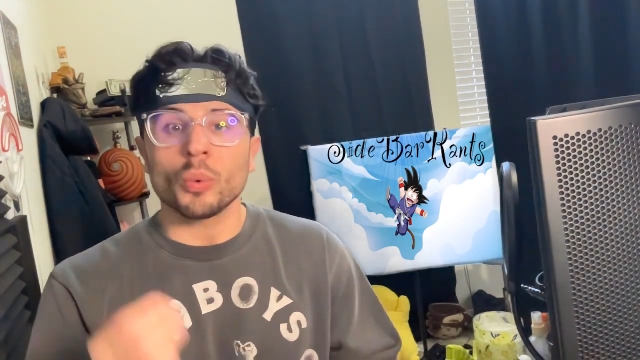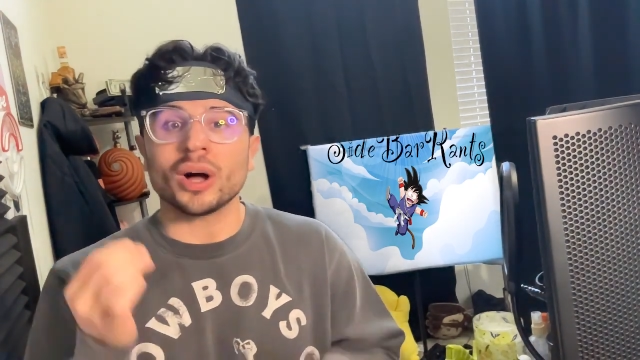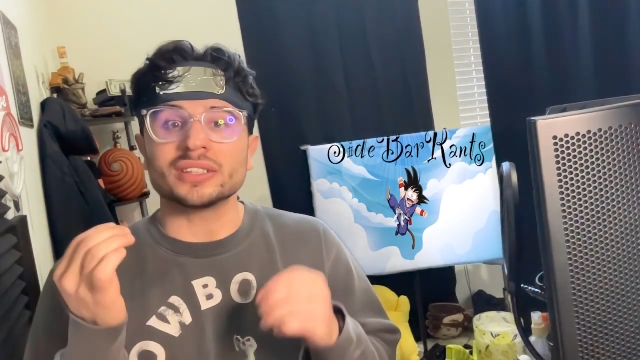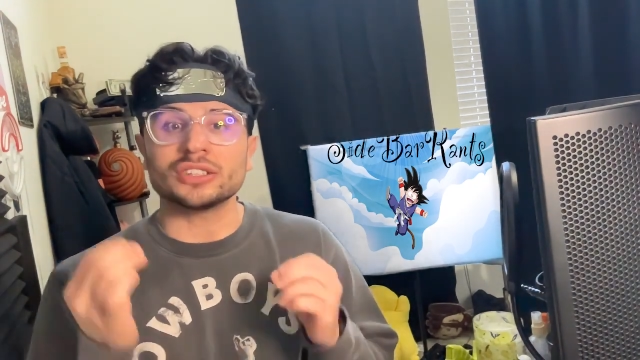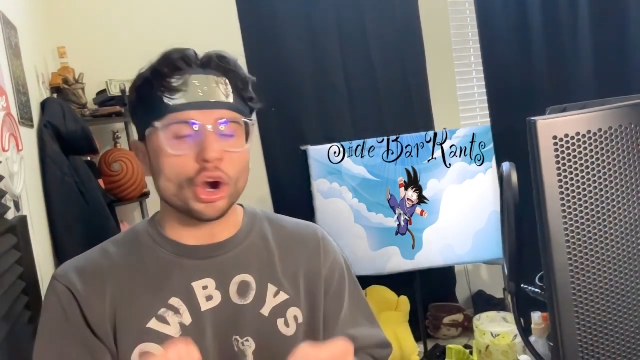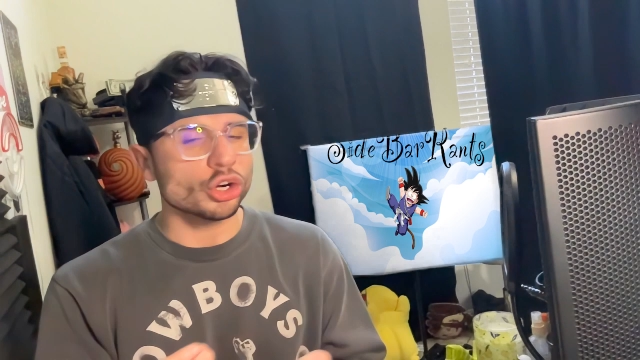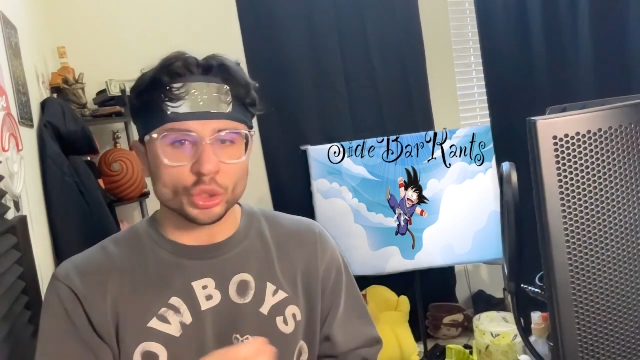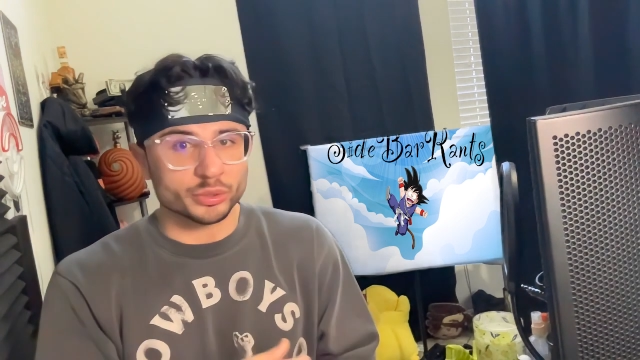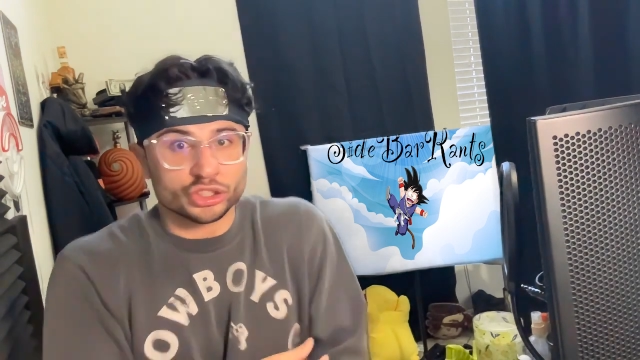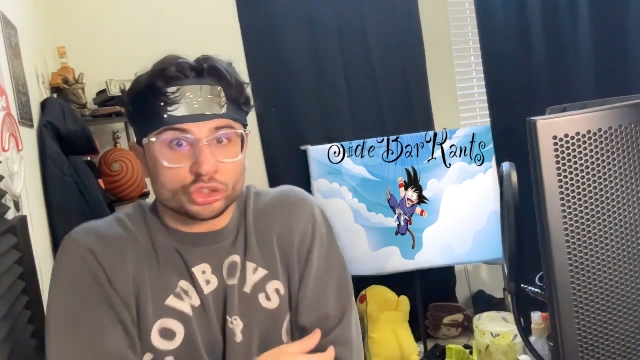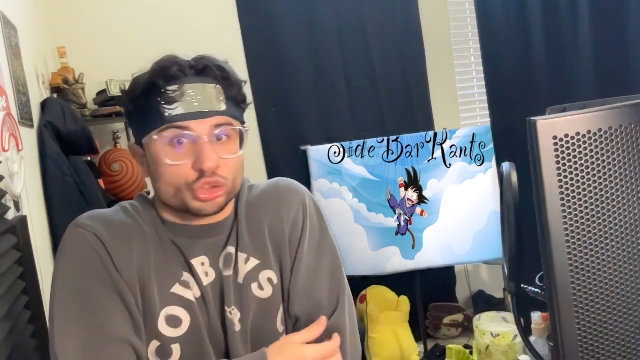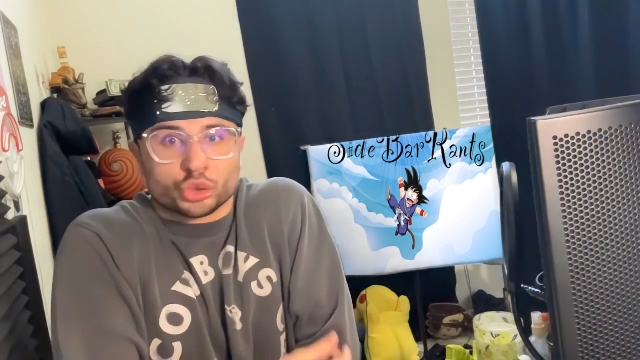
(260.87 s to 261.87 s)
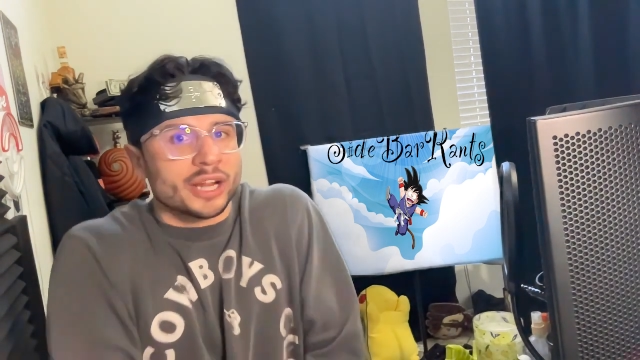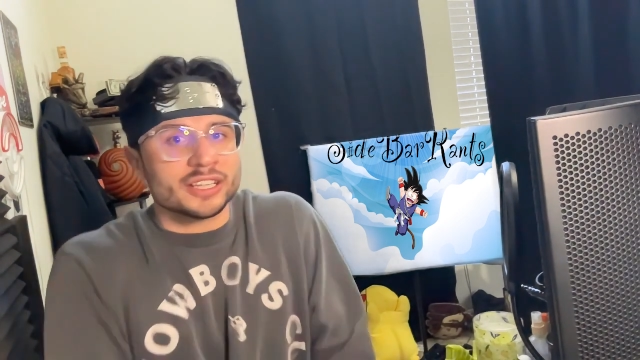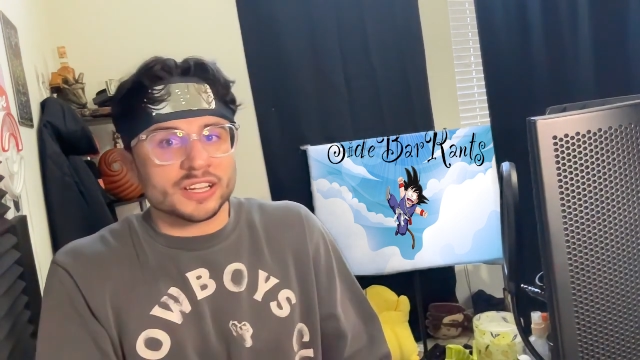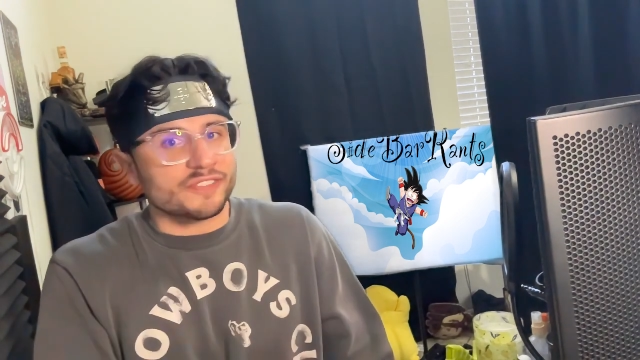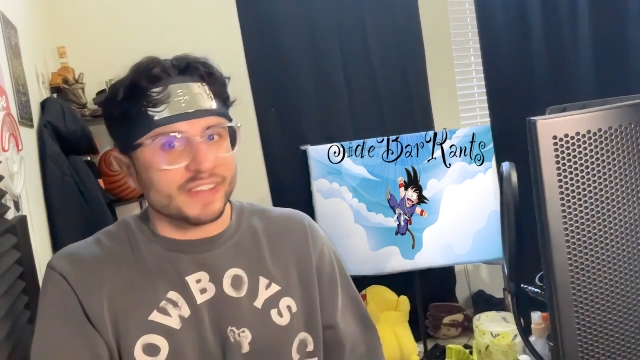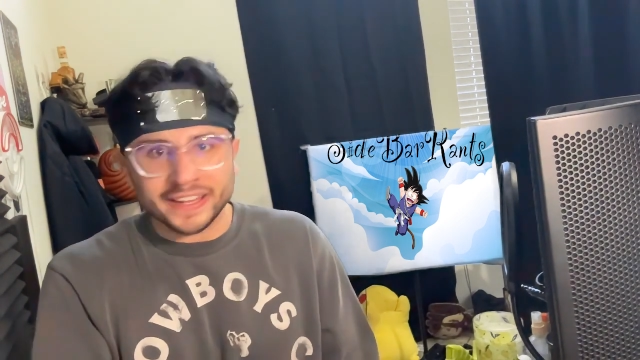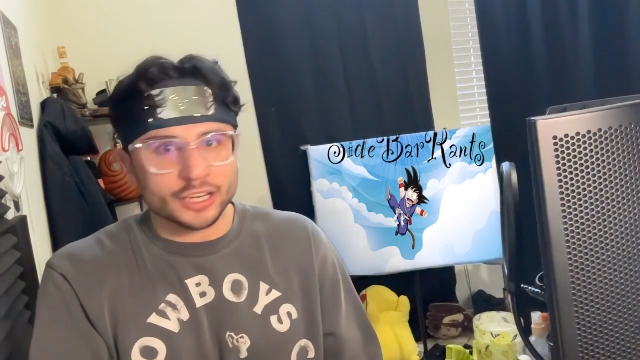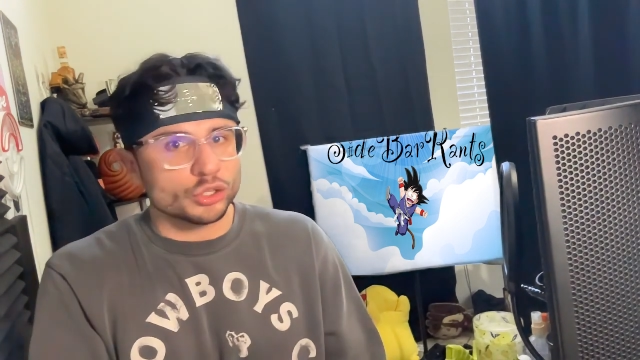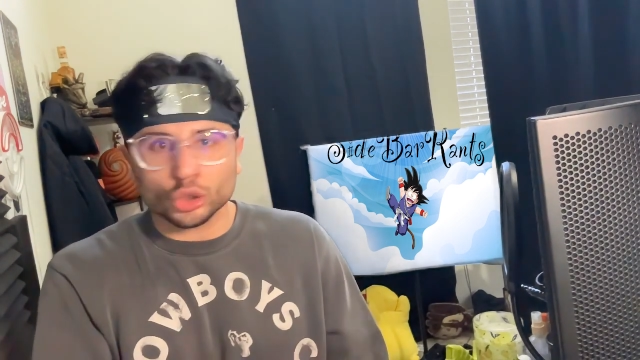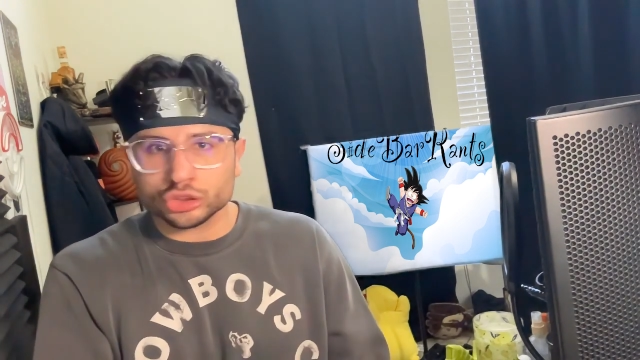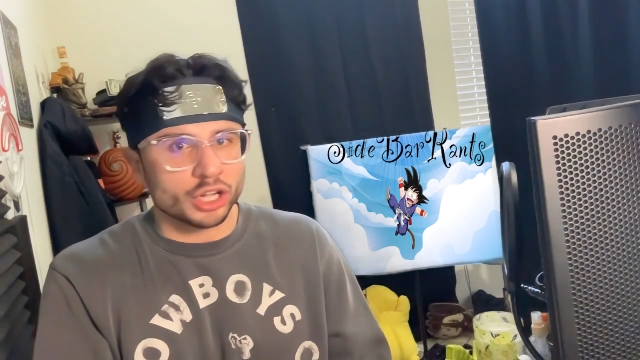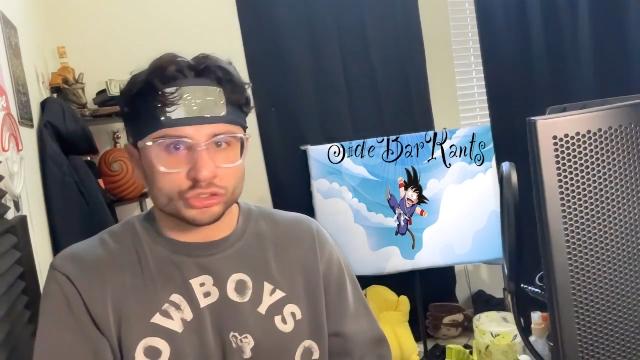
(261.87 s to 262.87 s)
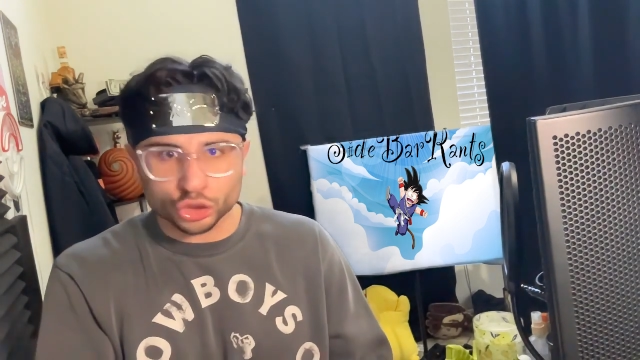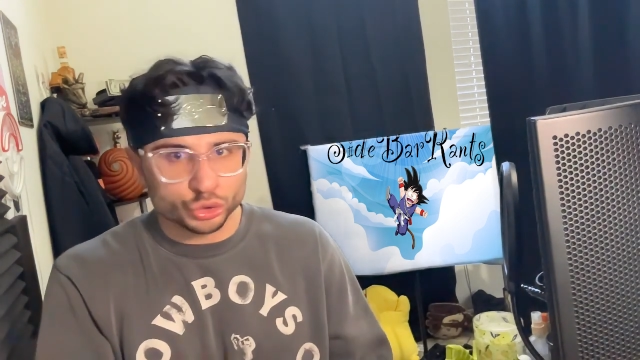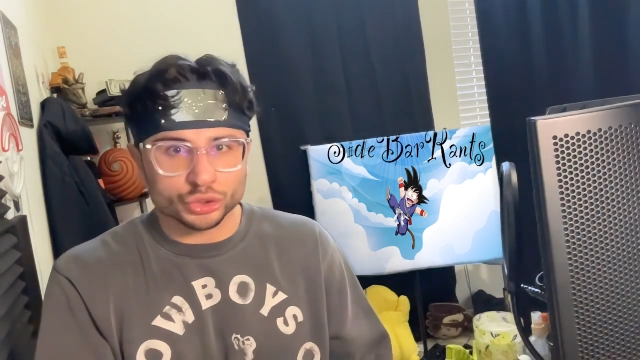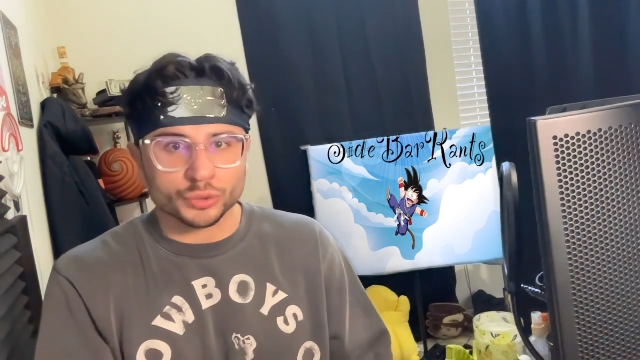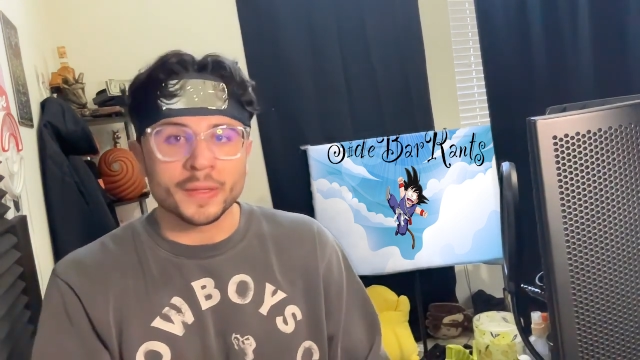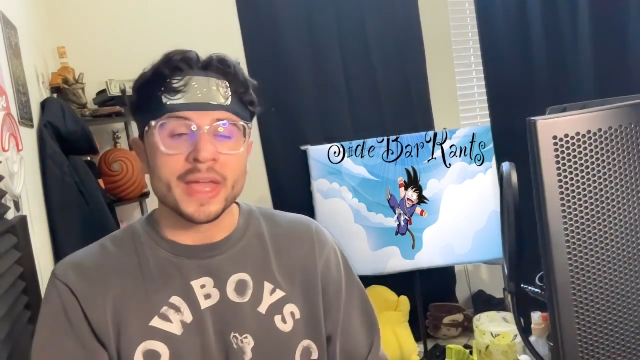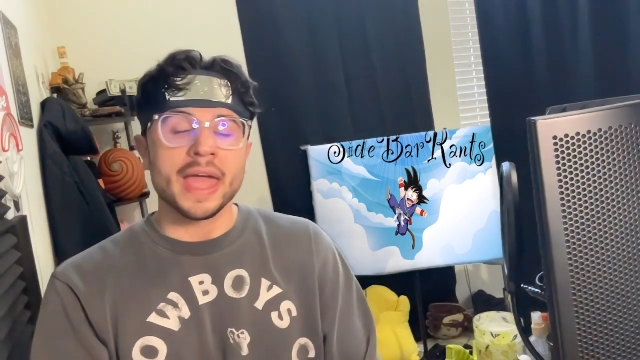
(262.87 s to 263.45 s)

while Naruto was just trying to defend in no-talk jutsu.